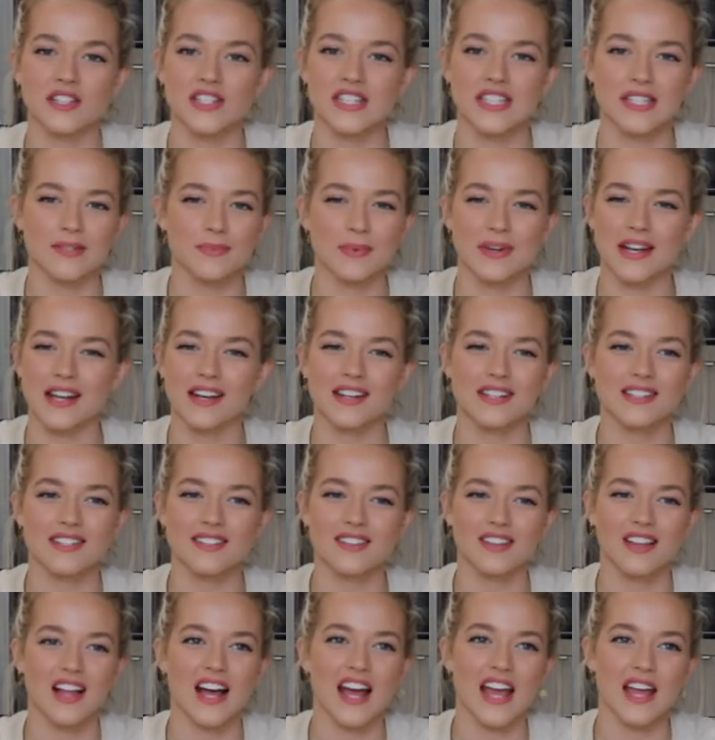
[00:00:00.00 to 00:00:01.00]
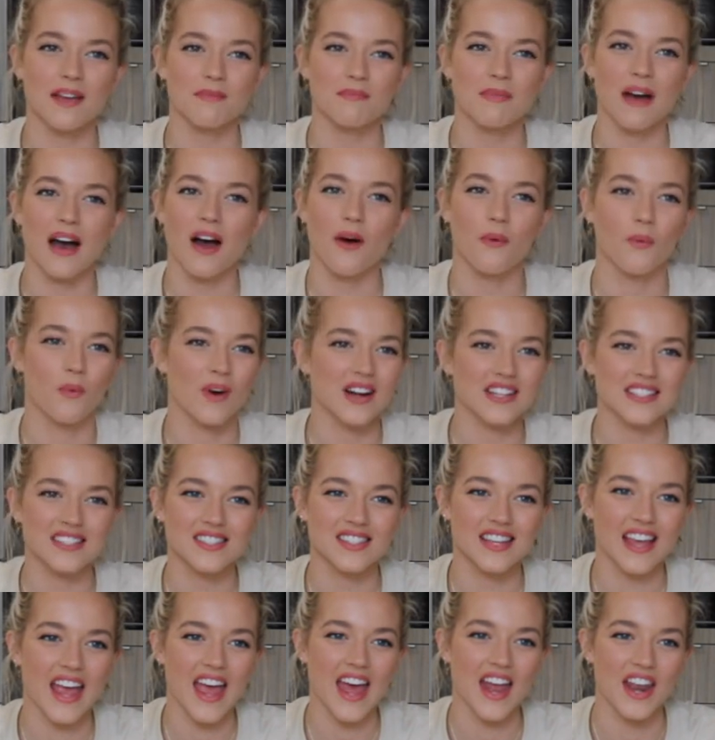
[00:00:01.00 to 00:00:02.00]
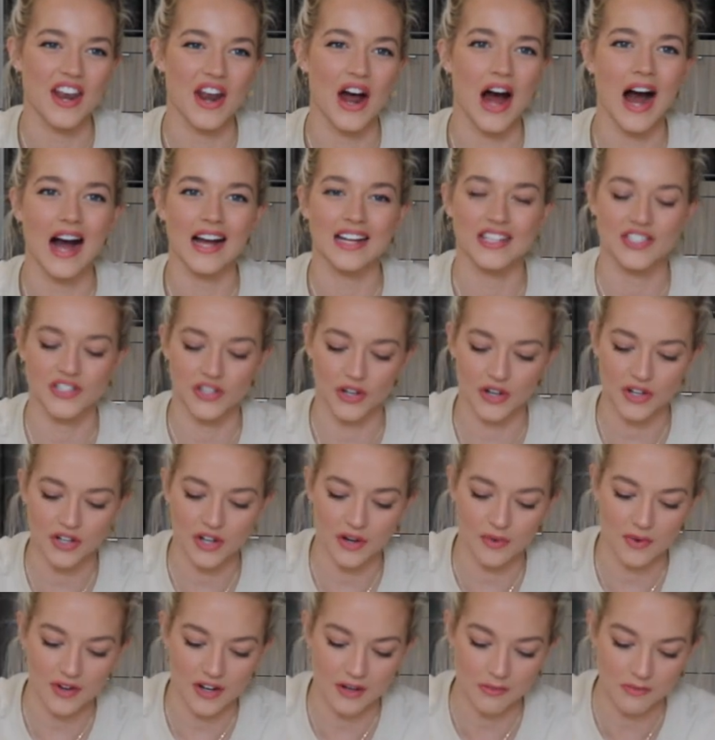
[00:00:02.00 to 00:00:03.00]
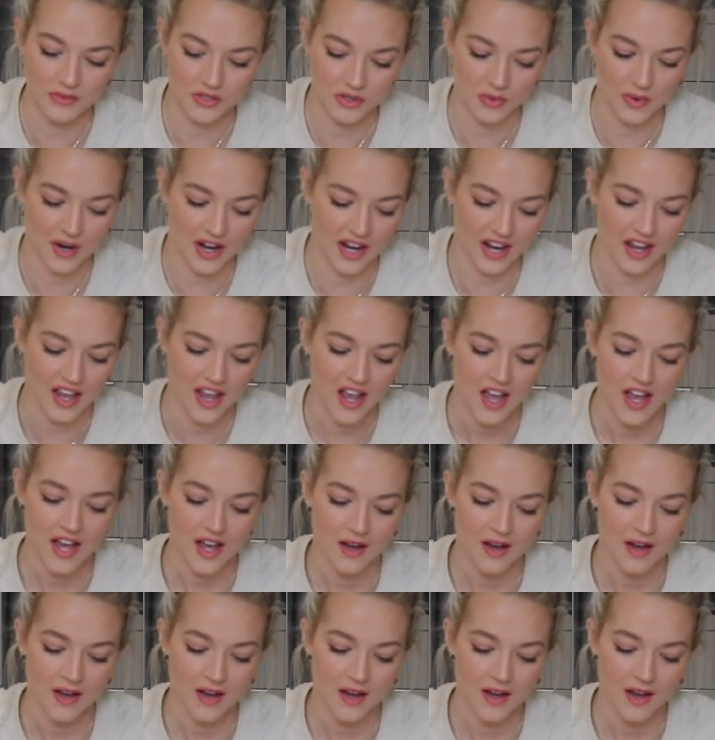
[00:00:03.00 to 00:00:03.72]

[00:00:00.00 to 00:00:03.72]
just want to disclaim once again, I don't know what I'm doing.